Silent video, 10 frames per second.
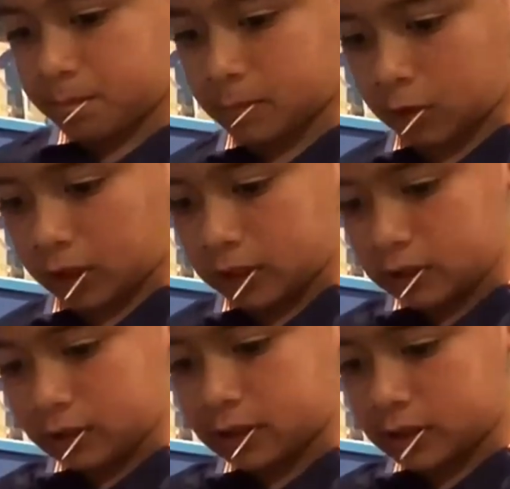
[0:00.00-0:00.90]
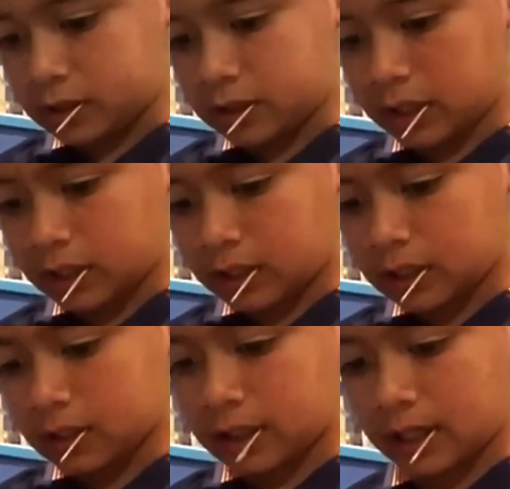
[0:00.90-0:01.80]
All right, look,
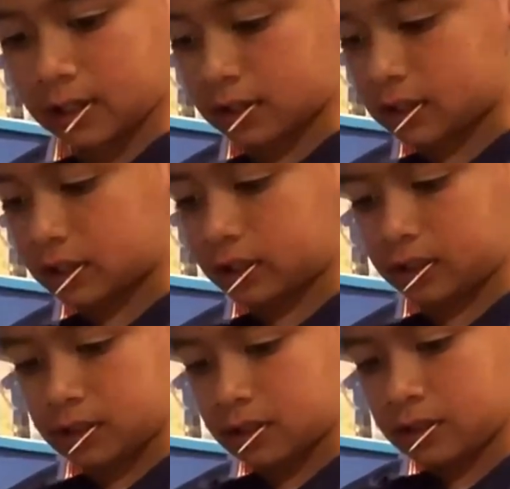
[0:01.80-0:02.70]
sting, hecka clean.